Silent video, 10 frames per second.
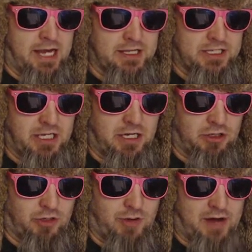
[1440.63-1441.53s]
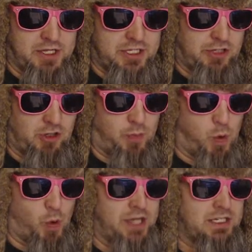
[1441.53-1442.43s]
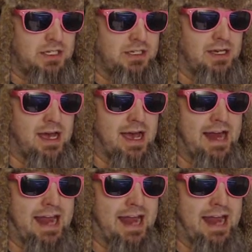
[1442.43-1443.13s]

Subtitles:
a signal around a 0 point at